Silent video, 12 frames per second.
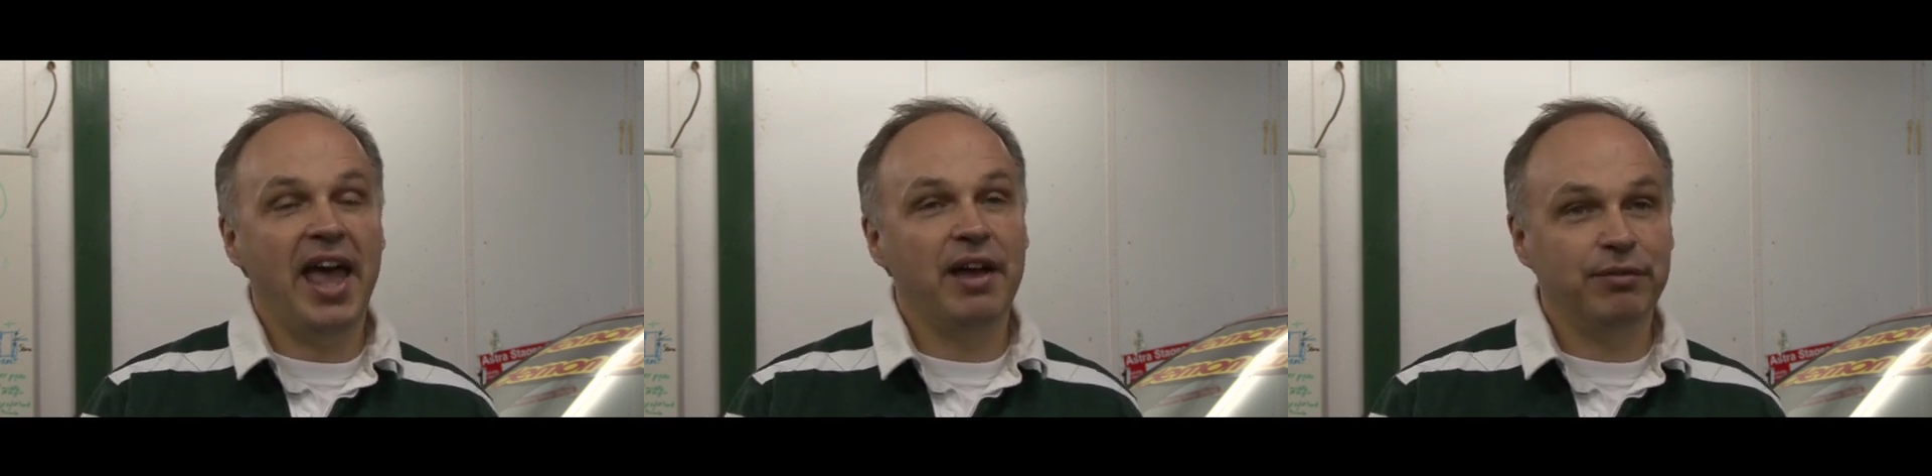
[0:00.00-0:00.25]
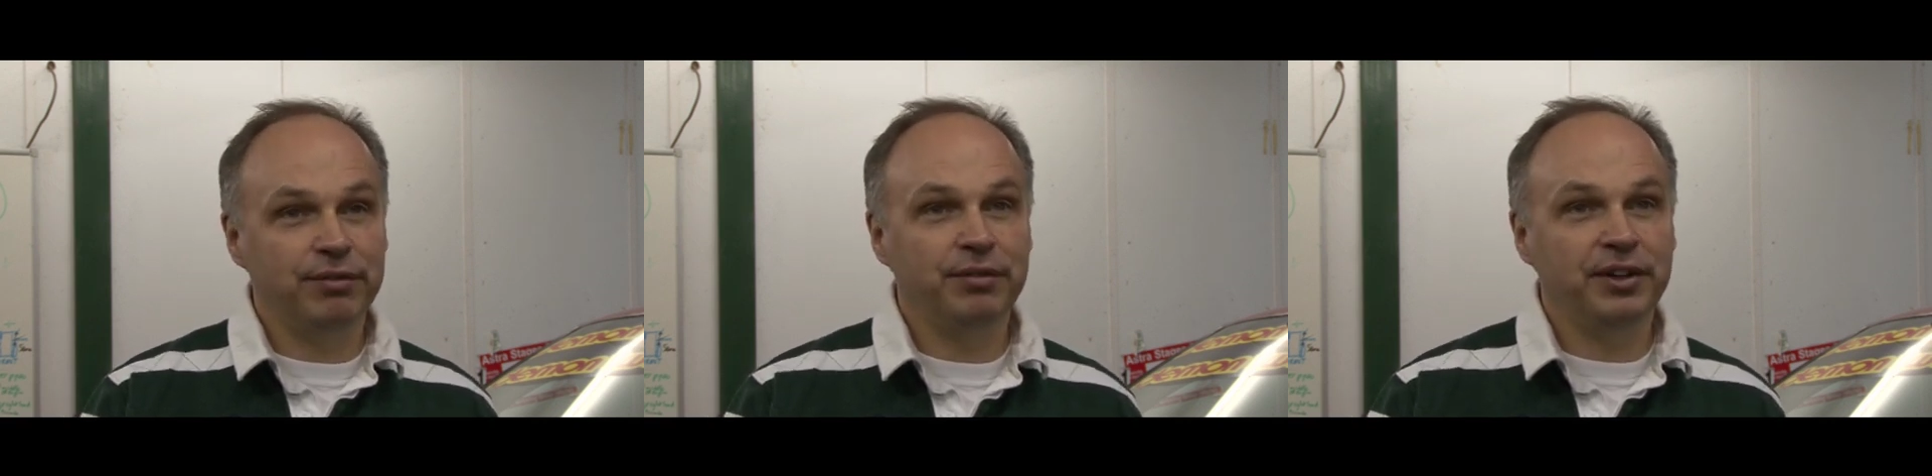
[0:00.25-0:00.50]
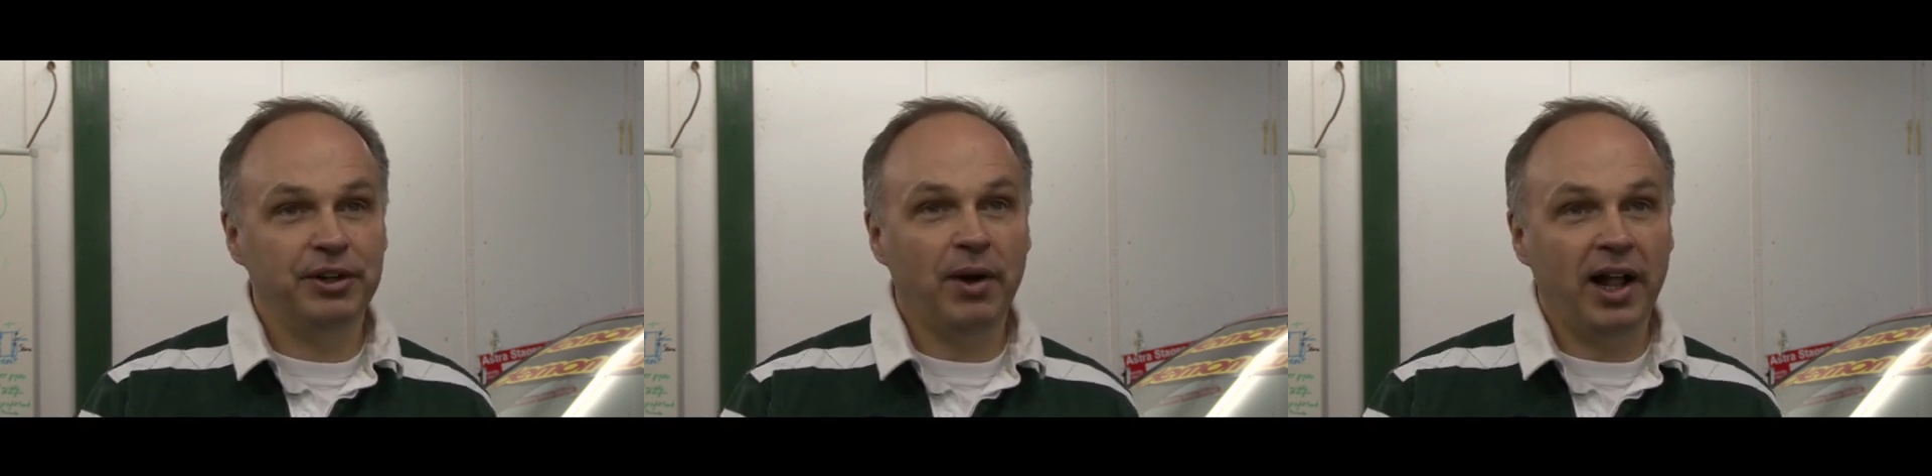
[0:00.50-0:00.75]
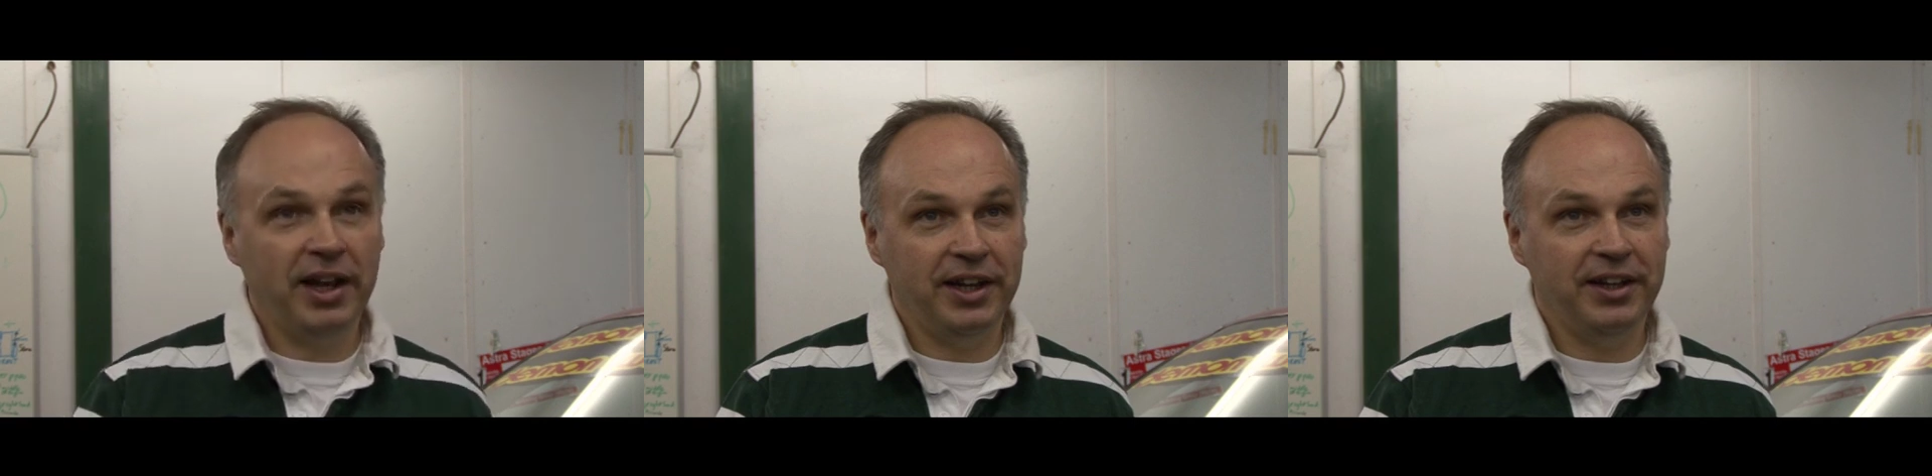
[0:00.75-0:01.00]
every
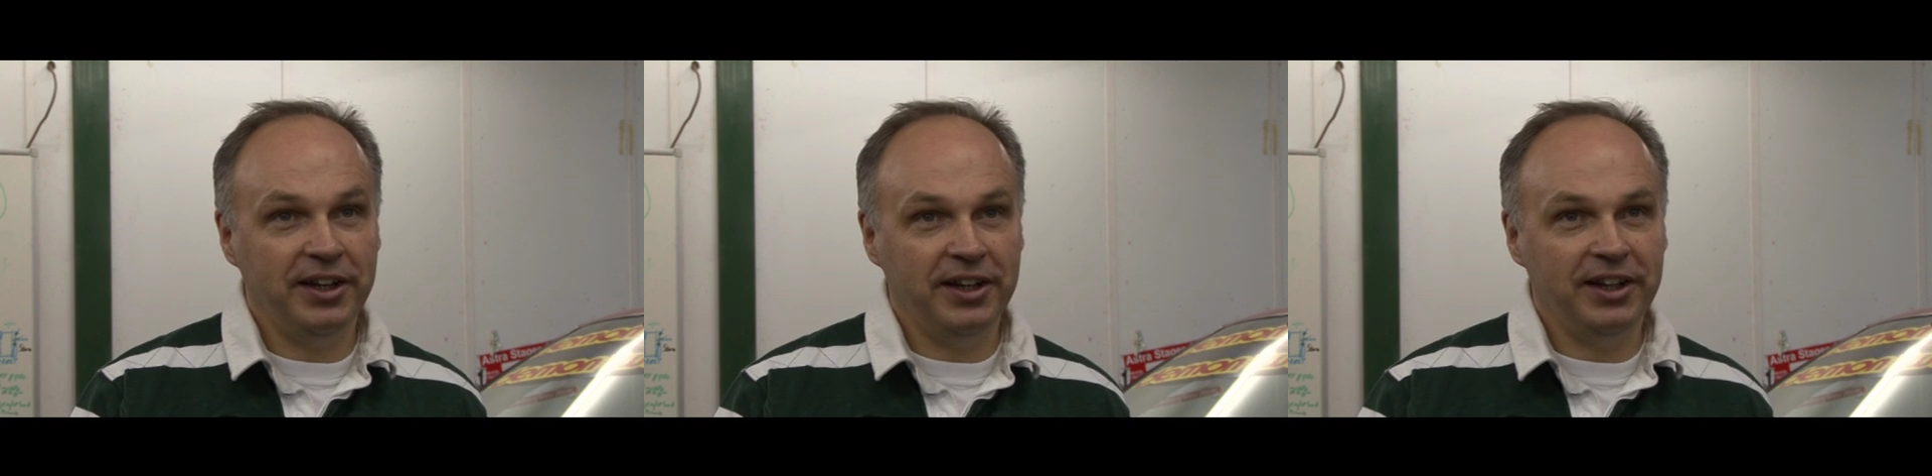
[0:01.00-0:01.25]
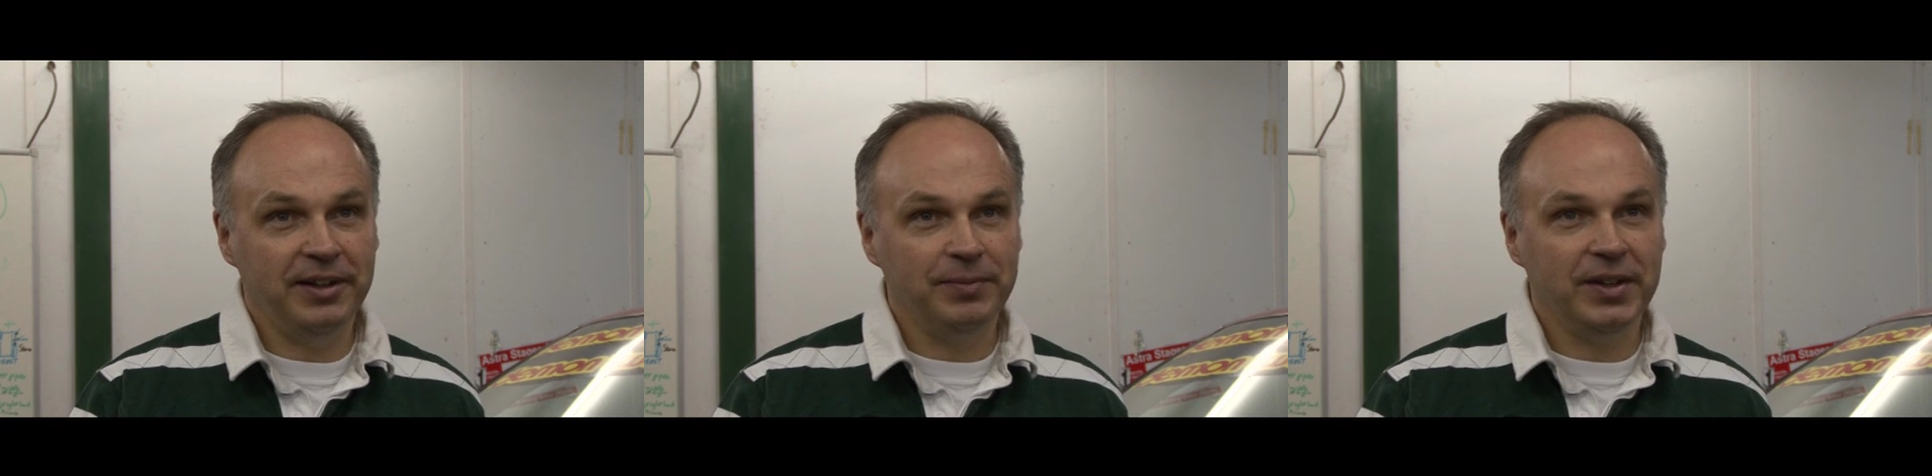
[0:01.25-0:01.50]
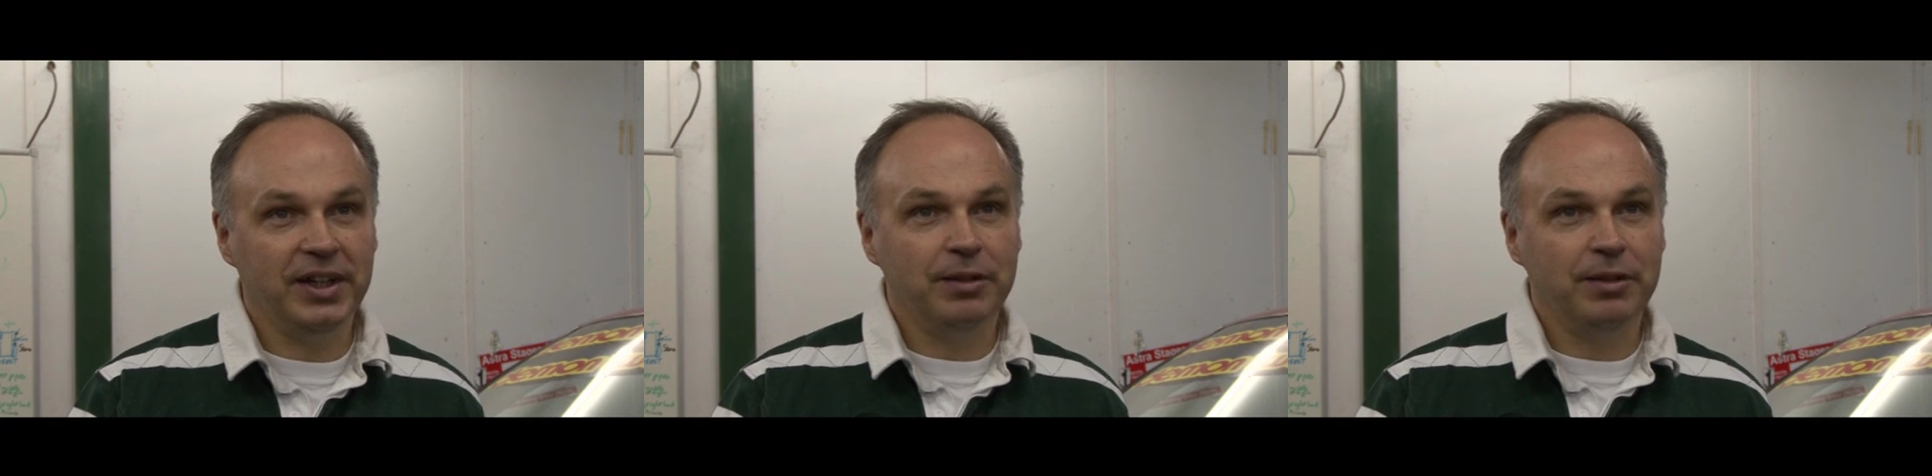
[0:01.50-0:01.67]
rally nearly